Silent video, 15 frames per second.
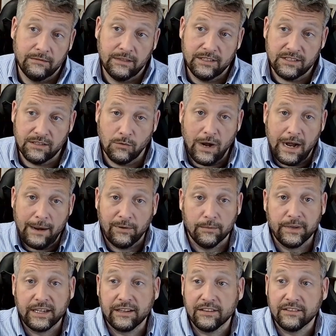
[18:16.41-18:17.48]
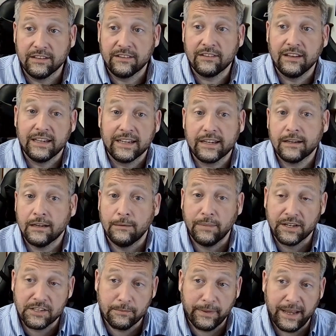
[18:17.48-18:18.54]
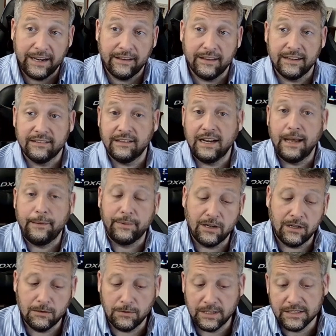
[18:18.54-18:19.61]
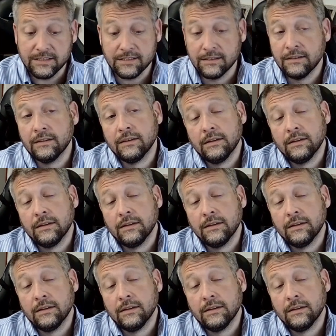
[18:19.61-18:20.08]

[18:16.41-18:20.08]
it's a whopper because it's like a bunch of bad things that happened all at once.